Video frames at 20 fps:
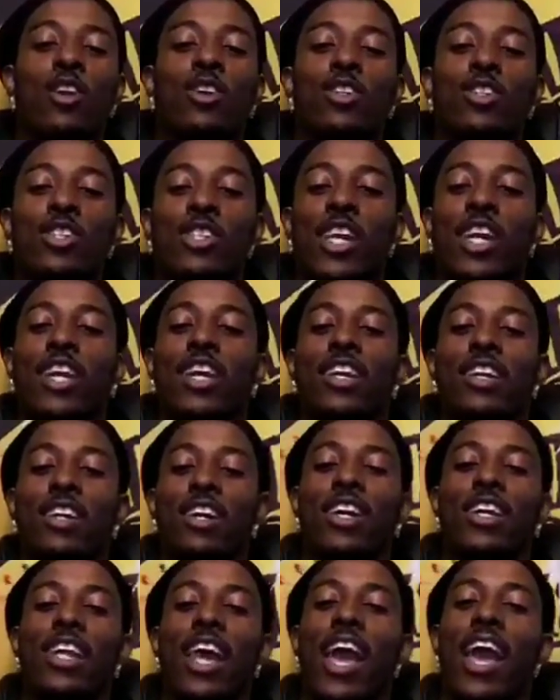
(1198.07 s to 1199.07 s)
jerk
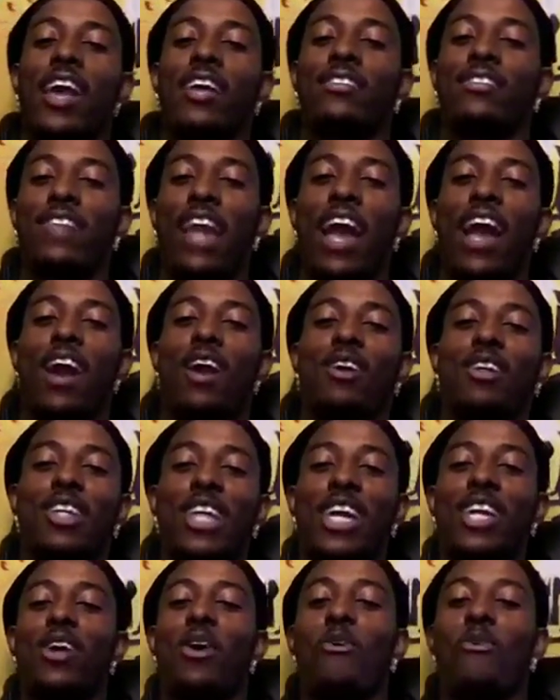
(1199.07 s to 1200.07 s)
chicken looking ass
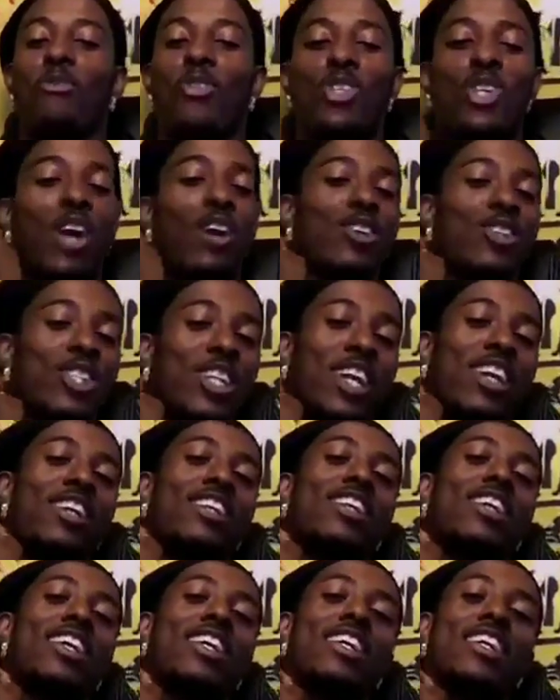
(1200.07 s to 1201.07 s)
down, lay your jerk
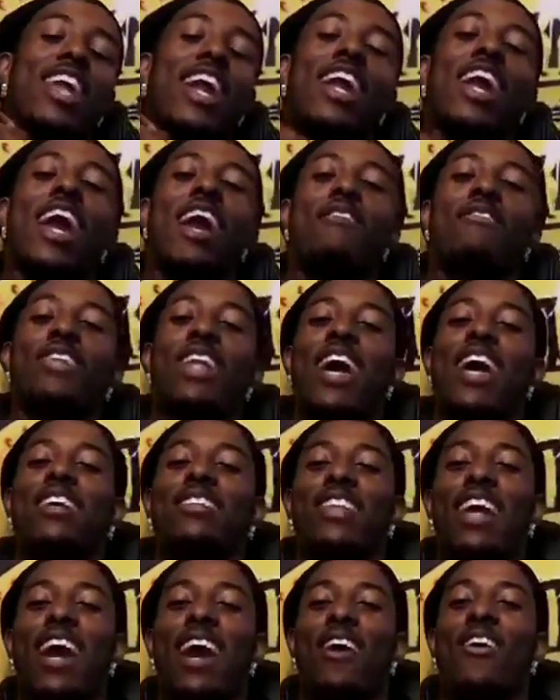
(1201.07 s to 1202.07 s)
chicken looking never
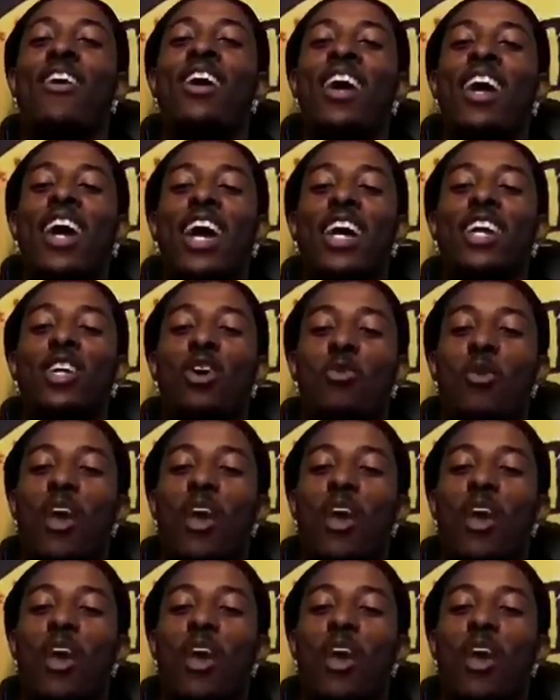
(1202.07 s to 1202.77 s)
having ass down, and